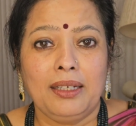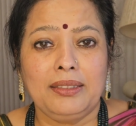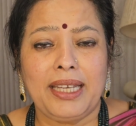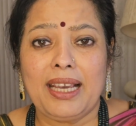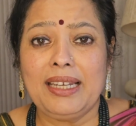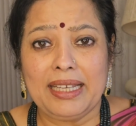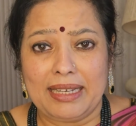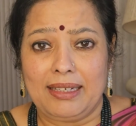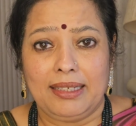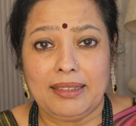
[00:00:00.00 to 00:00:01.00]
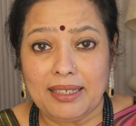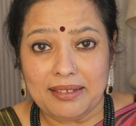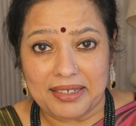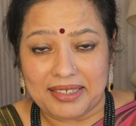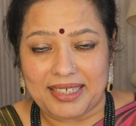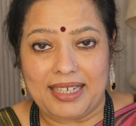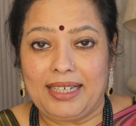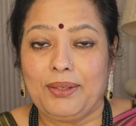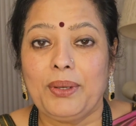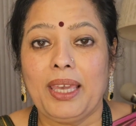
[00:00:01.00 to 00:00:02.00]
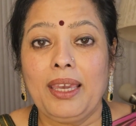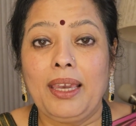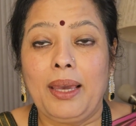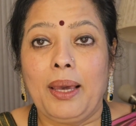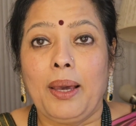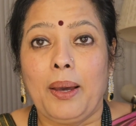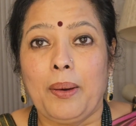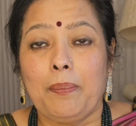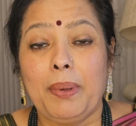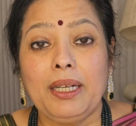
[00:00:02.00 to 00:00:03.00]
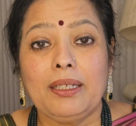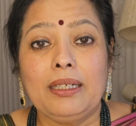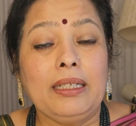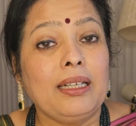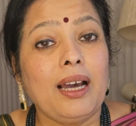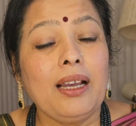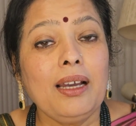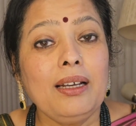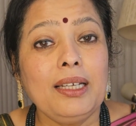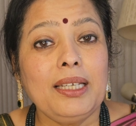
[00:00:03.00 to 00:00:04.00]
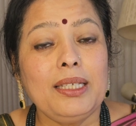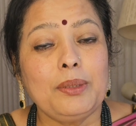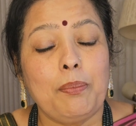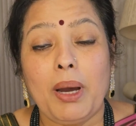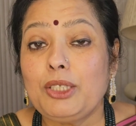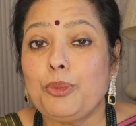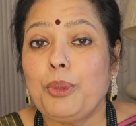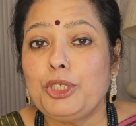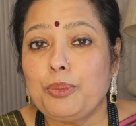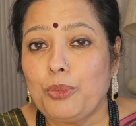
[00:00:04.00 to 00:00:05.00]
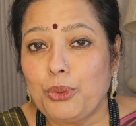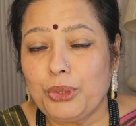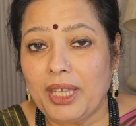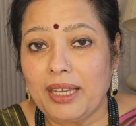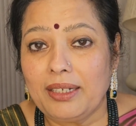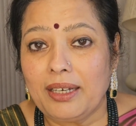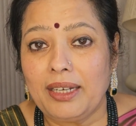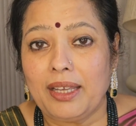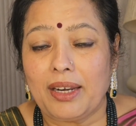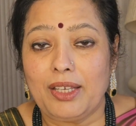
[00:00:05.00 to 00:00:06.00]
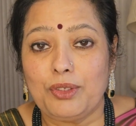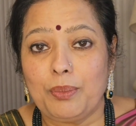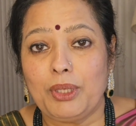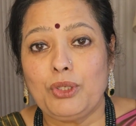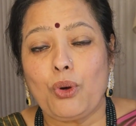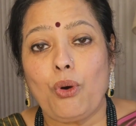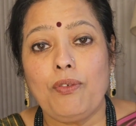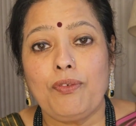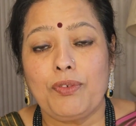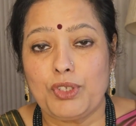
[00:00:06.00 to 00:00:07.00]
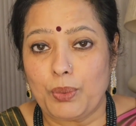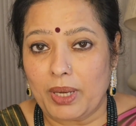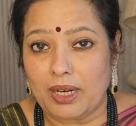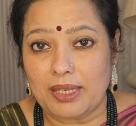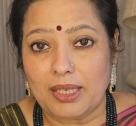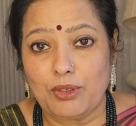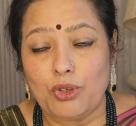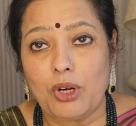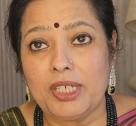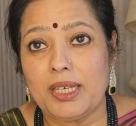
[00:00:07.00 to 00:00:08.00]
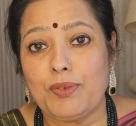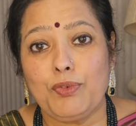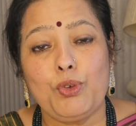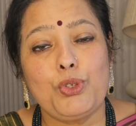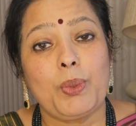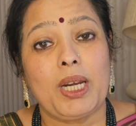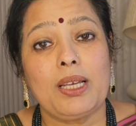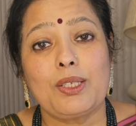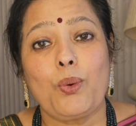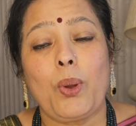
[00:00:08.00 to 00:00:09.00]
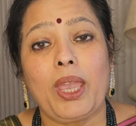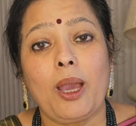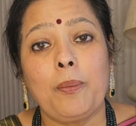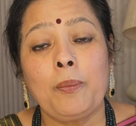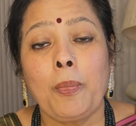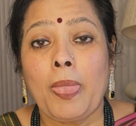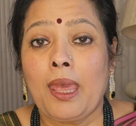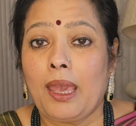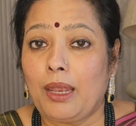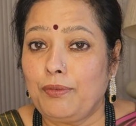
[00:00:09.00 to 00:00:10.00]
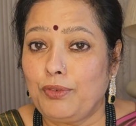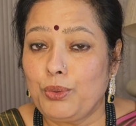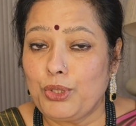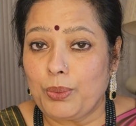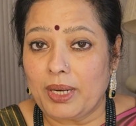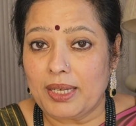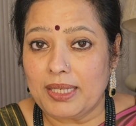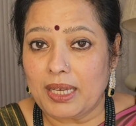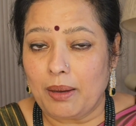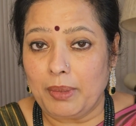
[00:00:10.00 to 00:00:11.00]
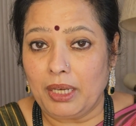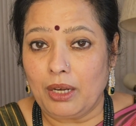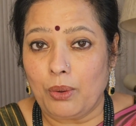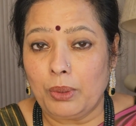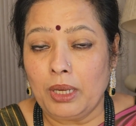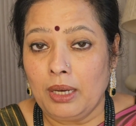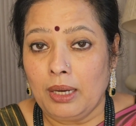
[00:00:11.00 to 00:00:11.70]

Technically, theoretically, okay? But a raga is much, much more than an arrangement of swaras. It's not just few swaras going up and few swaras coming down.